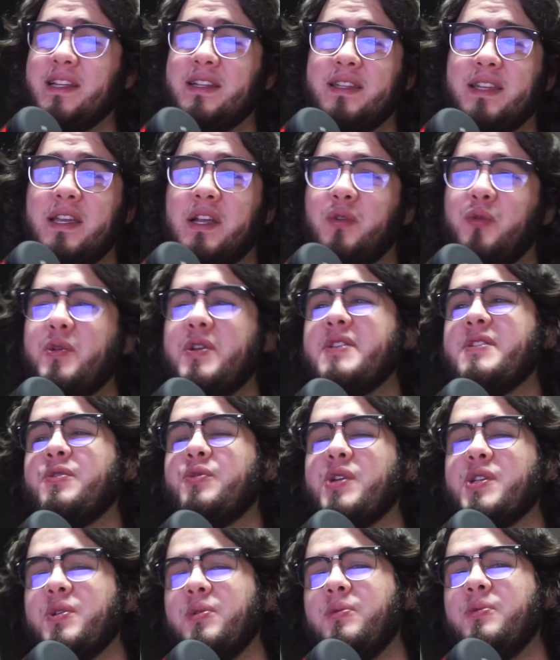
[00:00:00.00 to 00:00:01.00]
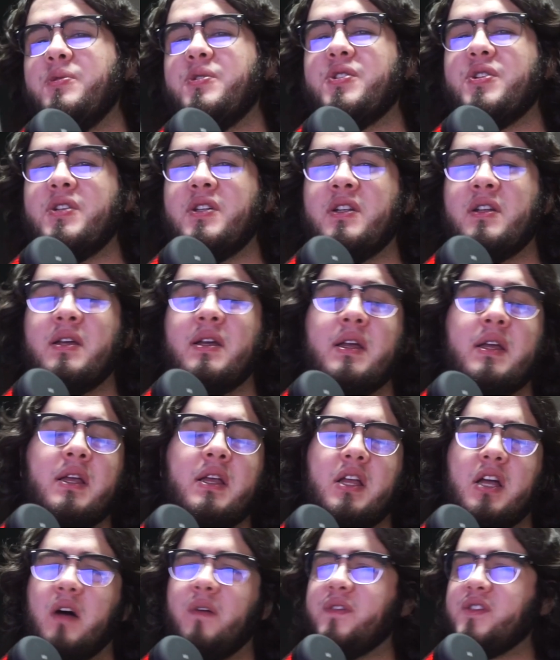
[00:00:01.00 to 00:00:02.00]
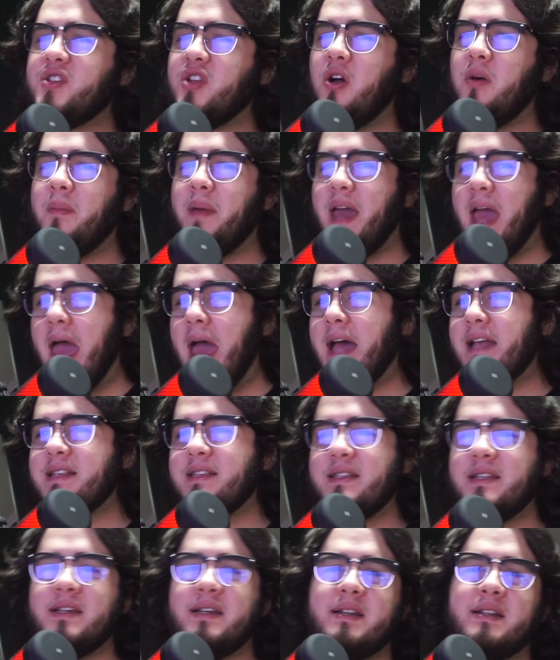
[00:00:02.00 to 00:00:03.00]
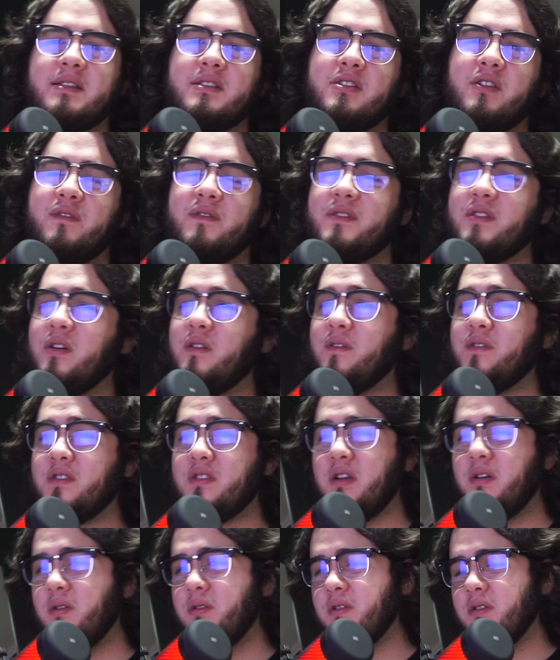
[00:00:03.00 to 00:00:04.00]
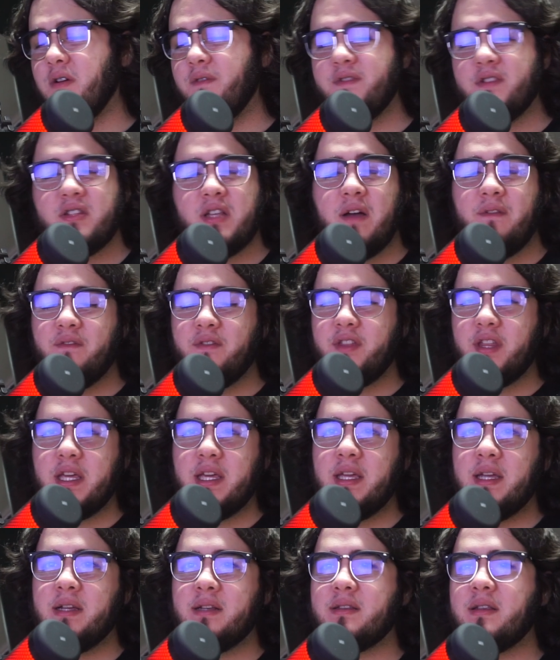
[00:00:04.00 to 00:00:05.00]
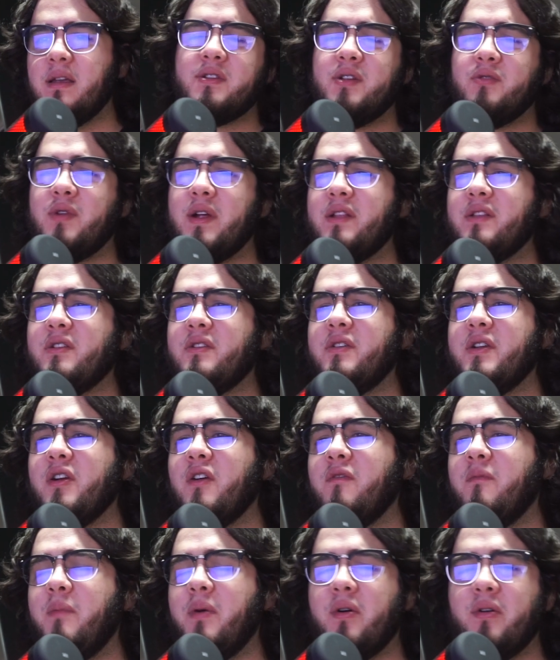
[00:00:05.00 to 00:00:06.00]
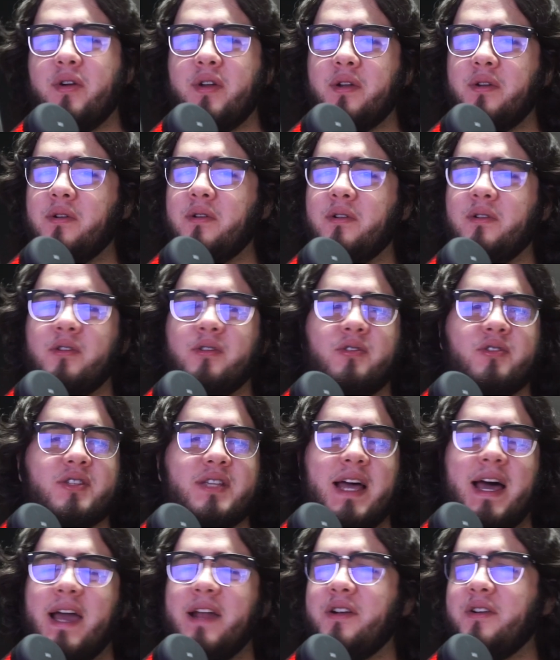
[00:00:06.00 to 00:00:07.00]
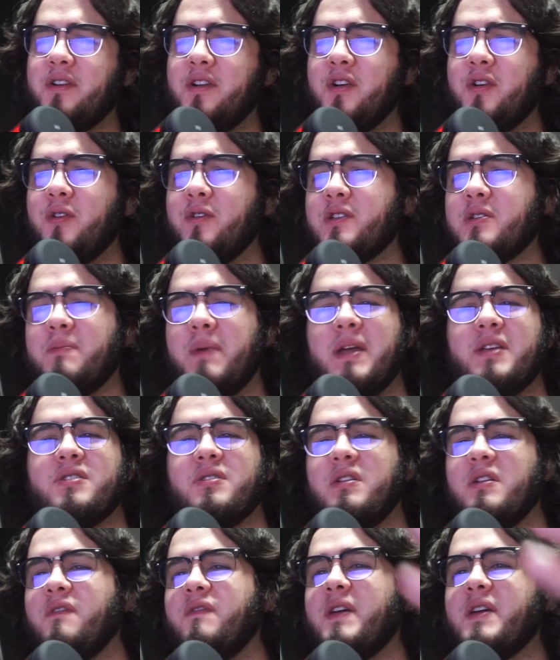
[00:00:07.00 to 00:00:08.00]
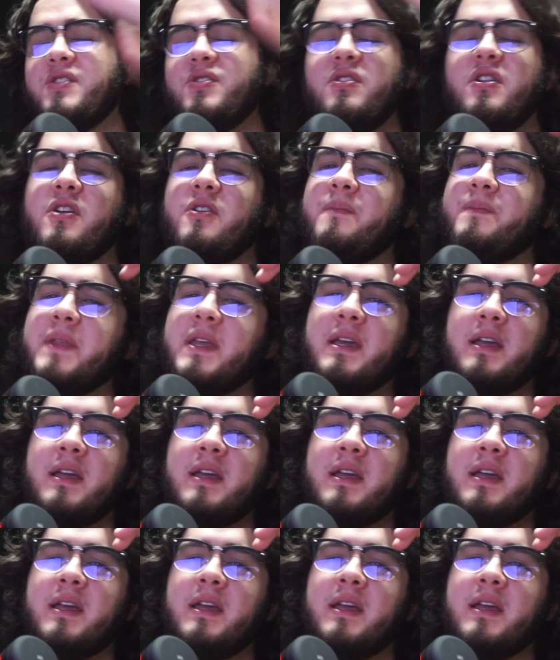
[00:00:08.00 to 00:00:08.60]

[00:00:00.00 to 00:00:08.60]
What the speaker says: decrease the resolution of some assets or of some things, the rendering of particles, I don't know, special effects, you know.